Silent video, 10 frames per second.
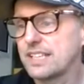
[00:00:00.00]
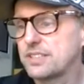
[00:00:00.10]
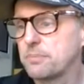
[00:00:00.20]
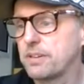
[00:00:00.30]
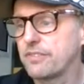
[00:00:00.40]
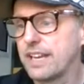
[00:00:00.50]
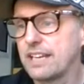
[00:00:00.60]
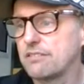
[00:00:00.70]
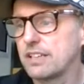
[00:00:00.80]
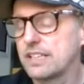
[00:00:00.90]
a bit of an
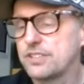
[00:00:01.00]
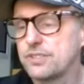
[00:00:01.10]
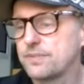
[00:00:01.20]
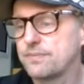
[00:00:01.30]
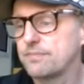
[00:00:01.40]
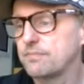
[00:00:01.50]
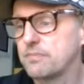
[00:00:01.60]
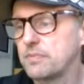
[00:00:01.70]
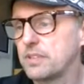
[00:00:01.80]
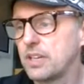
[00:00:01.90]
outrage.
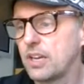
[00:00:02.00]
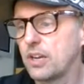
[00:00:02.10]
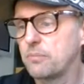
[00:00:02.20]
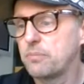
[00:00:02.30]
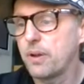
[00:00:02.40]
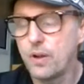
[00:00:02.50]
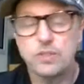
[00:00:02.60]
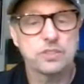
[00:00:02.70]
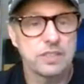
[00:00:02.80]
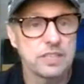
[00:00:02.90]

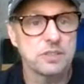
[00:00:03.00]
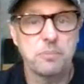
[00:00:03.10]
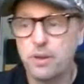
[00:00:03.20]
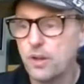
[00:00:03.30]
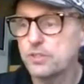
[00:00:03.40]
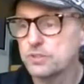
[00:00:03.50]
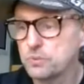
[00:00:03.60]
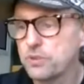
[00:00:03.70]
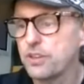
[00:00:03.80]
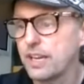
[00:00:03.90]
Personally, as a
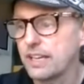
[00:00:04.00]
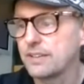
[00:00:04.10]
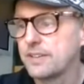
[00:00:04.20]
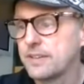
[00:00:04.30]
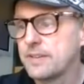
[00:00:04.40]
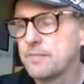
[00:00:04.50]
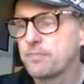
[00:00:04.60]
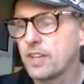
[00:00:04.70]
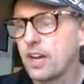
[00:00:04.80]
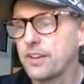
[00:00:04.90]
personal thing,
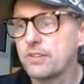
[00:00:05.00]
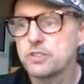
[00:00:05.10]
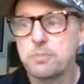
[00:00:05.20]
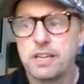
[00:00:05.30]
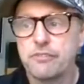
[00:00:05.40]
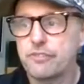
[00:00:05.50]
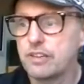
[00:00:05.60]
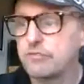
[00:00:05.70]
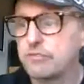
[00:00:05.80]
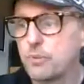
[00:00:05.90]
I don't speak for
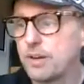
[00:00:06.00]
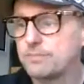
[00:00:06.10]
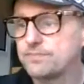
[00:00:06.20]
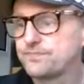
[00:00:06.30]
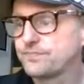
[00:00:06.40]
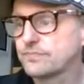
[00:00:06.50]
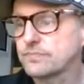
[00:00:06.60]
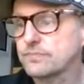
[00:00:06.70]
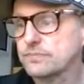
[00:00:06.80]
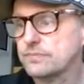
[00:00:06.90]
everyone.
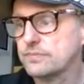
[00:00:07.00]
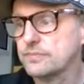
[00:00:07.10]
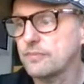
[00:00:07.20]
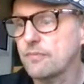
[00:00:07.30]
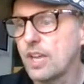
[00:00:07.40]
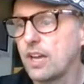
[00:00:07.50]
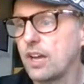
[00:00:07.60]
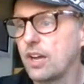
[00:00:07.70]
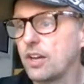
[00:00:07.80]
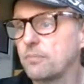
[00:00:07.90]

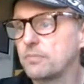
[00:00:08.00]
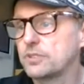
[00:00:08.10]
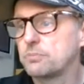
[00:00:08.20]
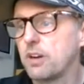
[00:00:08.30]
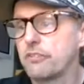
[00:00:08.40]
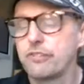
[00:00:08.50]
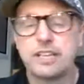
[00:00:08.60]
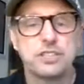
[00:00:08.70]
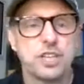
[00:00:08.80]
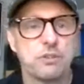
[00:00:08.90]
My
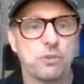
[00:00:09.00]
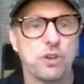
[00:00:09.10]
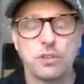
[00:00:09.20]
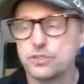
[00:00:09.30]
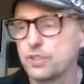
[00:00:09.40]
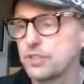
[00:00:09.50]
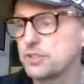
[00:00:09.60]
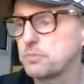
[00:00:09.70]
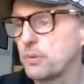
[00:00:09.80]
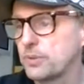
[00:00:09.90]
friend Cheryl Kocher
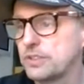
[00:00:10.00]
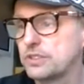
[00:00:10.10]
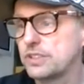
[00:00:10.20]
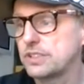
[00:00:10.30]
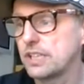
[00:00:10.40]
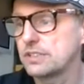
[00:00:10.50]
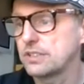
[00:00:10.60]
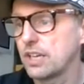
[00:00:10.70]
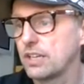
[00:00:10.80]
this morning, she says,